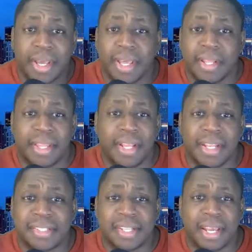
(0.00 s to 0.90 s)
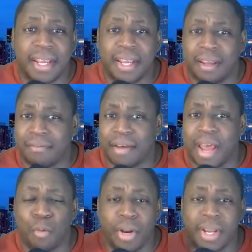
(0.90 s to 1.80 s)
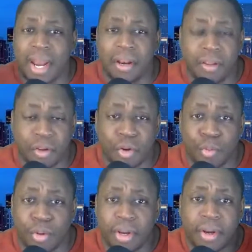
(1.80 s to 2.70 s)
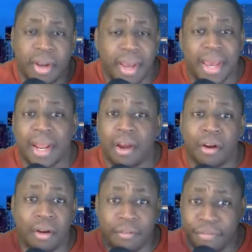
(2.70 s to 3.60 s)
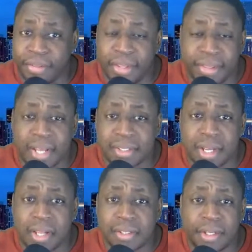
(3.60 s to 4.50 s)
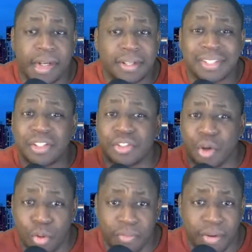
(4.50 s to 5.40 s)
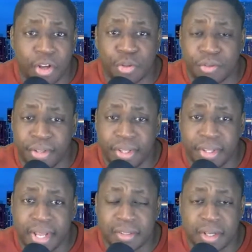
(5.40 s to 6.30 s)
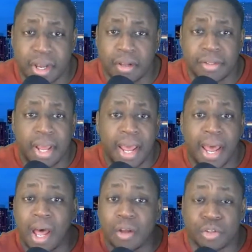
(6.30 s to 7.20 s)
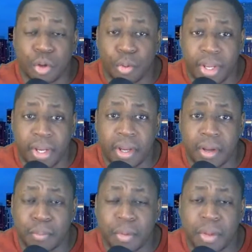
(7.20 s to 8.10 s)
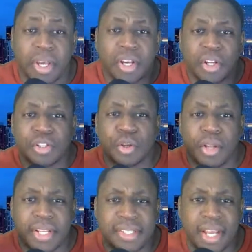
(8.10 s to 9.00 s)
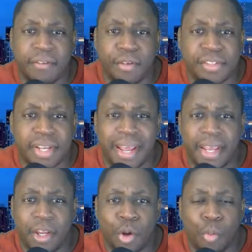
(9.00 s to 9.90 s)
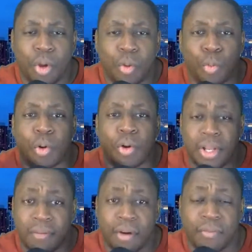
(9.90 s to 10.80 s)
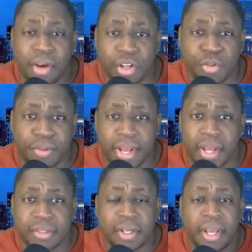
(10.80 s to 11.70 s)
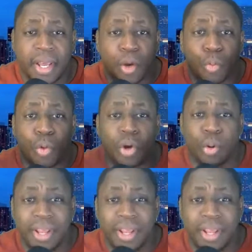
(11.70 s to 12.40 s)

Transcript: Then let's say if I went and got another career and I earned fifty thousand dollars a year, that's a total of one hundred and fifty thousand dollars household income. So let's say if you say, hey, you know what, we're going to live off a hundred thousand, we're going to